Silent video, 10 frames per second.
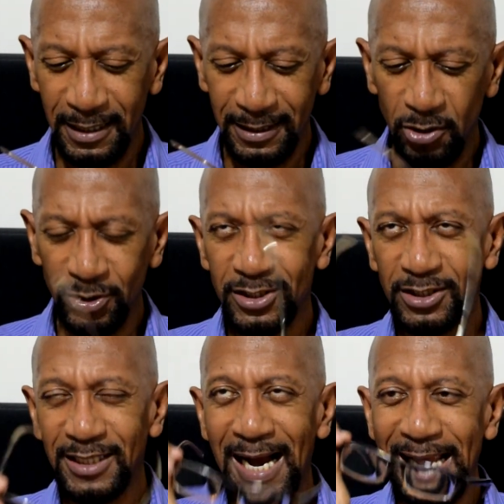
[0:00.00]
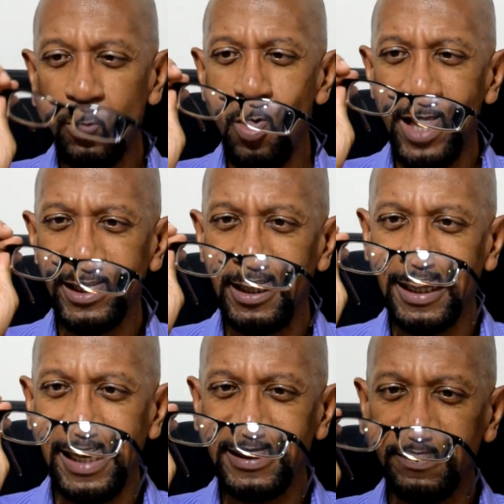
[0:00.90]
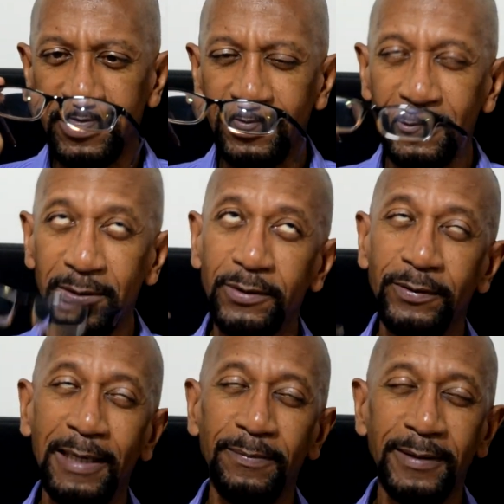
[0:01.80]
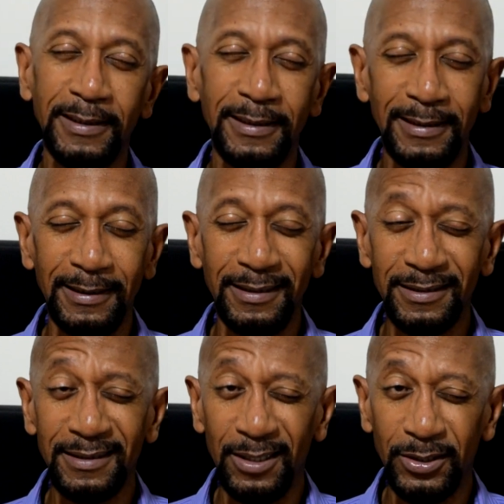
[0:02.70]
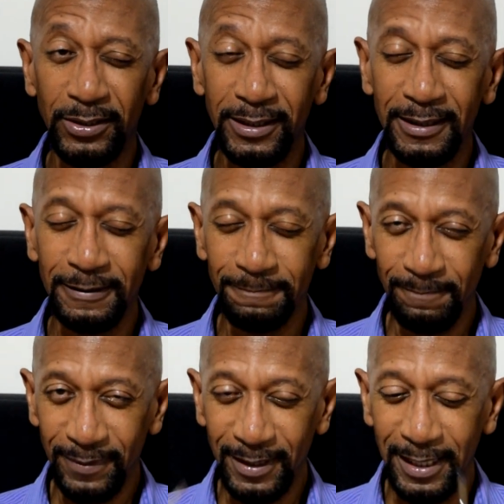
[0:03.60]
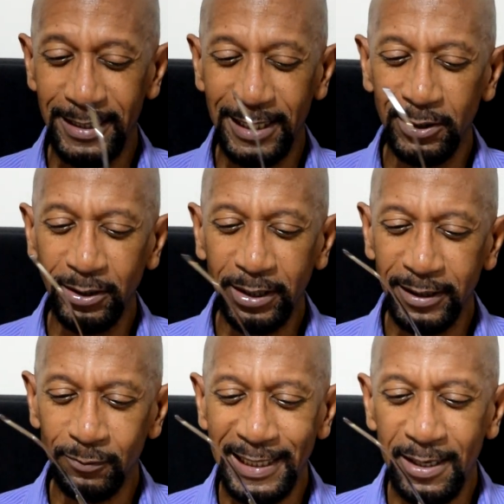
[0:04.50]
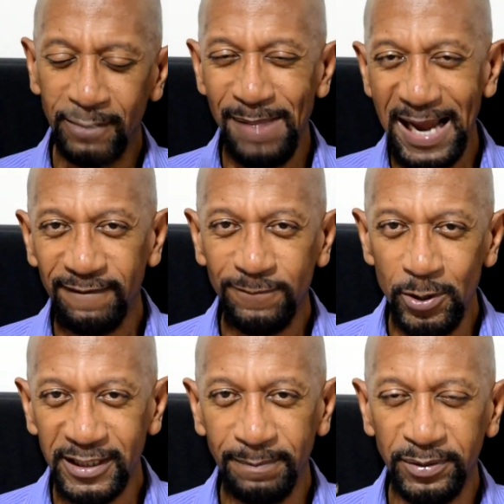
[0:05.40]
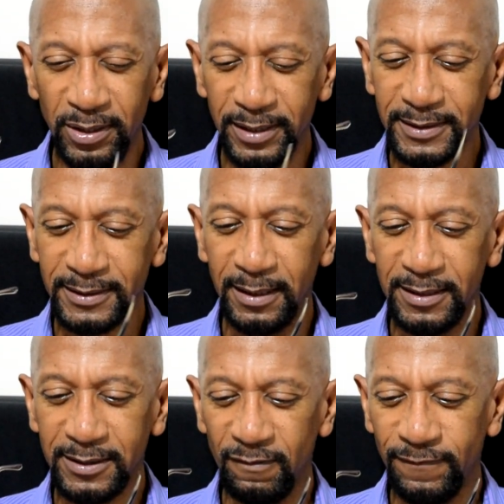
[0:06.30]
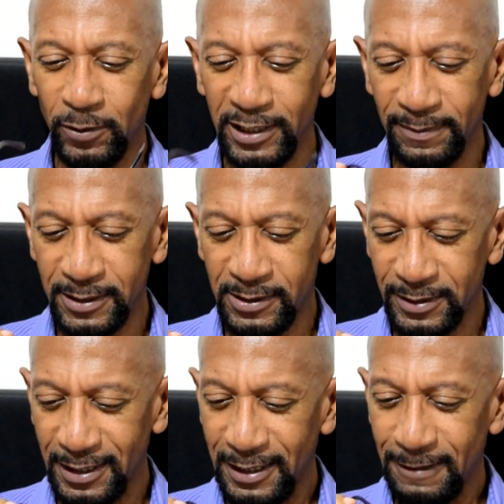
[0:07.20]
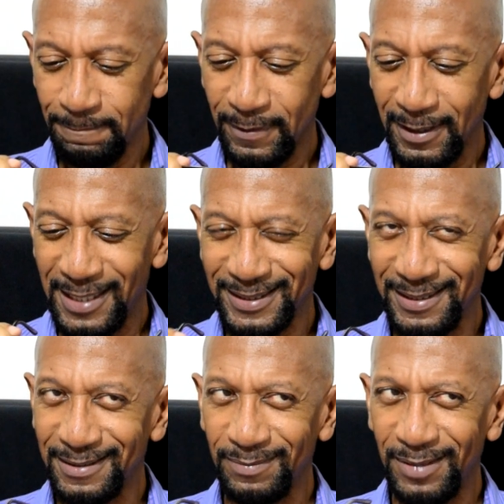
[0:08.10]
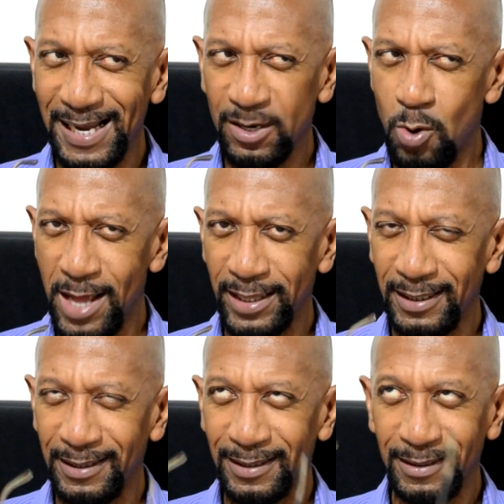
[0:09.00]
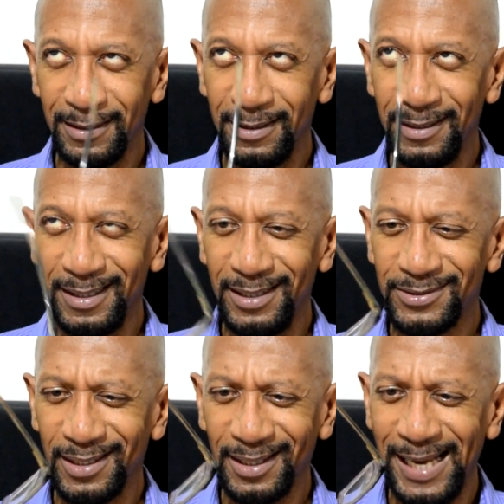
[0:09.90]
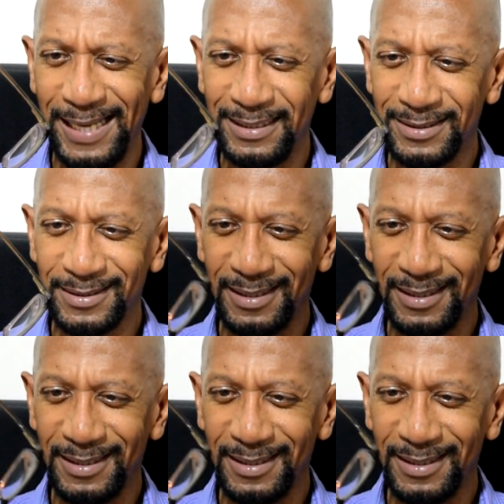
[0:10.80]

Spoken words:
No, this is a high quality lens. I'm going, oh crap, it's not good. And they're looking around back and forth in the books and so forth. I'm going, I said, high quality, it's a lens.